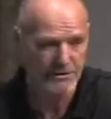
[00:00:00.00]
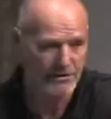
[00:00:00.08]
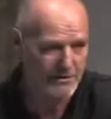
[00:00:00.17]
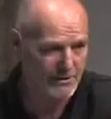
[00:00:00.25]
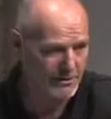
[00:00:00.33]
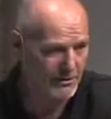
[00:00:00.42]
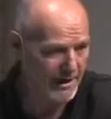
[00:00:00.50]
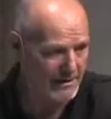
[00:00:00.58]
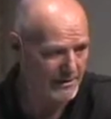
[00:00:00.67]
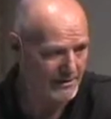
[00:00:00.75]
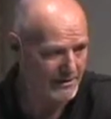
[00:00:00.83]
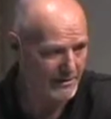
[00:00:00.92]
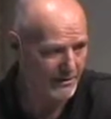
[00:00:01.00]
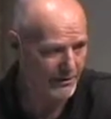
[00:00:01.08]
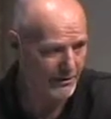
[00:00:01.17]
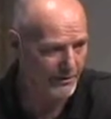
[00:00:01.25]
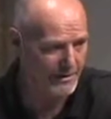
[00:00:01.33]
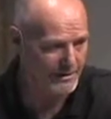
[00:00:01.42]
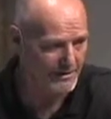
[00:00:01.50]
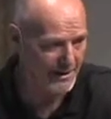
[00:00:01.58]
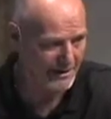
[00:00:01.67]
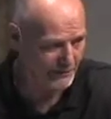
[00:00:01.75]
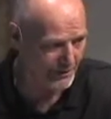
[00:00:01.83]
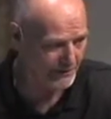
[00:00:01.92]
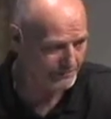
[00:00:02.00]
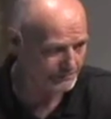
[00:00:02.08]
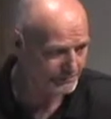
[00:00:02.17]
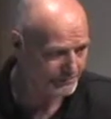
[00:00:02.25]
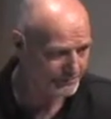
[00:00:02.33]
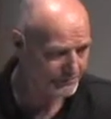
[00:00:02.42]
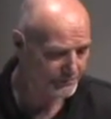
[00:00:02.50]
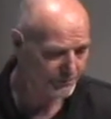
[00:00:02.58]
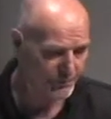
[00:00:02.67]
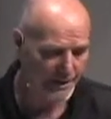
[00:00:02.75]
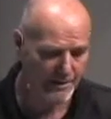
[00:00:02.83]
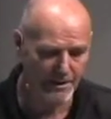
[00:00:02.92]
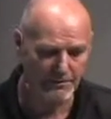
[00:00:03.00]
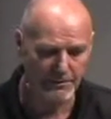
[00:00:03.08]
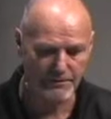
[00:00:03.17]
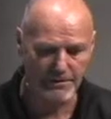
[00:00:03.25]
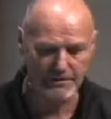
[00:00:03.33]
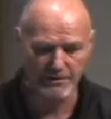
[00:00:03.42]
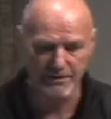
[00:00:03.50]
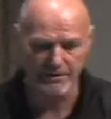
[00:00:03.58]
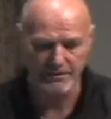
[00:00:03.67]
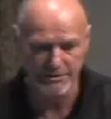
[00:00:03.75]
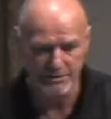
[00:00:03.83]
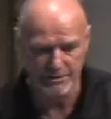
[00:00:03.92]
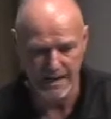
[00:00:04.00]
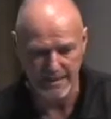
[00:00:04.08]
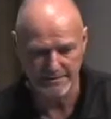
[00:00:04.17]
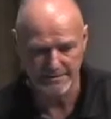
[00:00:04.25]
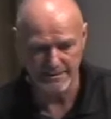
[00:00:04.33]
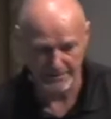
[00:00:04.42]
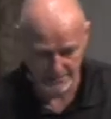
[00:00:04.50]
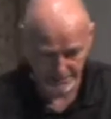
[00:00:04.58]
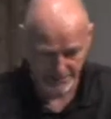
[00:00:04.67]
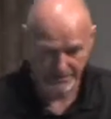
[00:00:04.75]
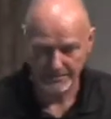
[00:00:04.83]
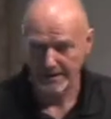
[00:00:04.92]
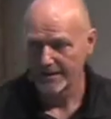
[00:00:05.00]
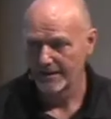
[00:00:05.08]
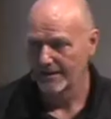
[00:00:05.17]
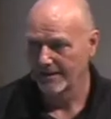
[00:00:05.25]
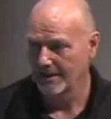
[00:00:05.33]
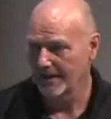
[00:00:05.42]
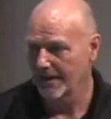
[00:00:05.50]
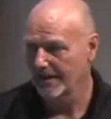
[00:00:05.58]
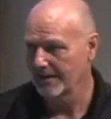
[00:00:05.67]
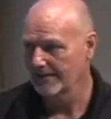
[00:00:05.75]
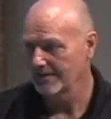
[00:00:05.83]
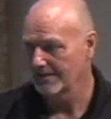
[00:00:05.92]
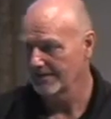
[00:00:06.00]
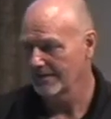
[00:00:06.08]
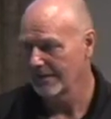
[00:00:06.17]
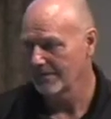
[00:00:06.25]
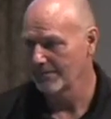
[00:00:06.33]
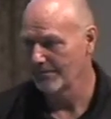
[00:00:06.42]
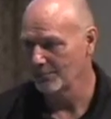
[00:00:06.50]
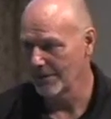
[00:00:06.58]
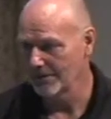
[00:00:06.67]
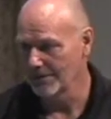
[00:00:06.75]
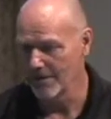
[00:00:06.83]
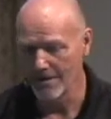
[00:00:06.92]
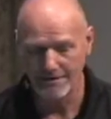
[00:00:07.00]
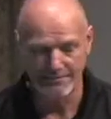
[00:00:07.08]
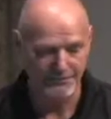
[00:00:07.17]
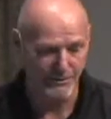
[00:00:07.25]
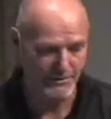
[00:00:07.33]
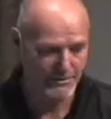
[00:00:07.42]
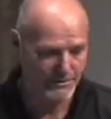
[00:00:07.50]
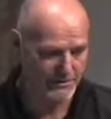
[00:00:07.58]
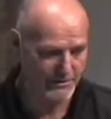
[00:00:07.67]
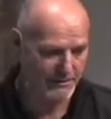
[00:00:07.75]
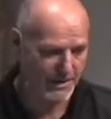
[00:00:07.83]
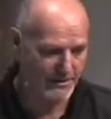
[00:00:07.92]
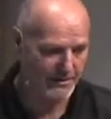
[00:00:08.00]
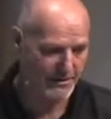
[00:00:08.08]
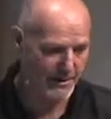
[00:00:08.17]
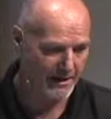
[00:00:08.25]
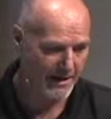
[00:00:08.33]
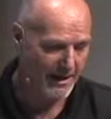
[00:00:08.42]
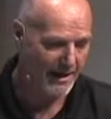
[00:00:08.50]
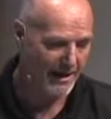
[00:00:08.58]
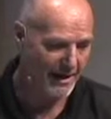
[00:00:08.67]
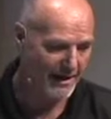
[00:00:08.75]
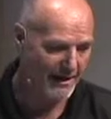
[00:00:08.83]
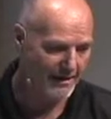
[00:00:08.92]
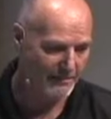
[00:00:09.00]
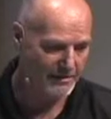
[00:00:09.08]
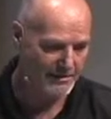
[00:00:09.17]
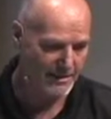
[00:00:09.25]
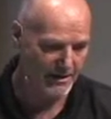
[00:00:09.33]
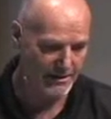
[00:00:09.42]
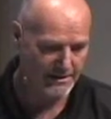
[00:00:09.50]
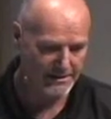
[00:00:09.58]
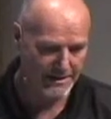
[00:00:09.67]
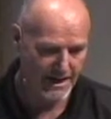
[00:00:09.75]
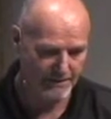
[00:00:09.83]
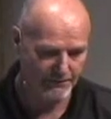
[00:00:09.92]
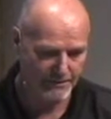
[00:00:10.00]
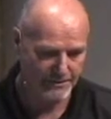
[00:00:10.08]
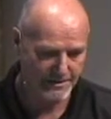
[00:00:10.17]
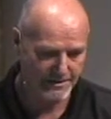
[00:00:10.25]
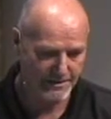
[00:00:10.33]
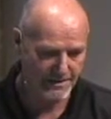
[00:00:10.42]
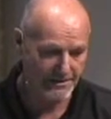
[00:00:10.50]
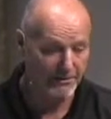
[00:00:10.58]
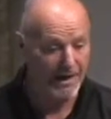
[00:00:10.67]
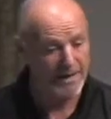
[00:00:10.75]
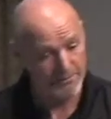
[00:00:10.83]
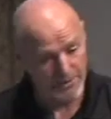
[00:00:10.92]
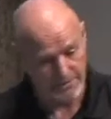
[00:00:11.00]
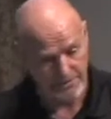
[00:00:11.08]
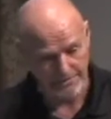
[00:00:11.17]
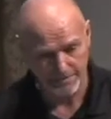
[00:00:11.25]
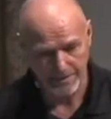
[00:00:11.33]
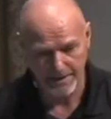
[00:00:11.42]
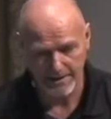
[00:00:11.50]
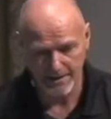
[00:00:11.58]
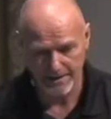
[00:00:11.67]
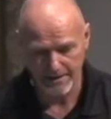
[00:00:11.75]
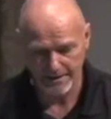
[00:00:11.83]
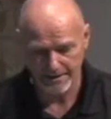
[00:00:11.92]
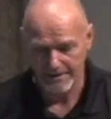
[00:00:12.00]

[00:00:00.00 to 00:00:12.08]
Jesus Christ as their Lord and Savior. A number of years ago when Strat uh, Goodhue, uh, brother-in-law, former associate pastor here, uh, was uh, on staff with us, his grandmother, uh,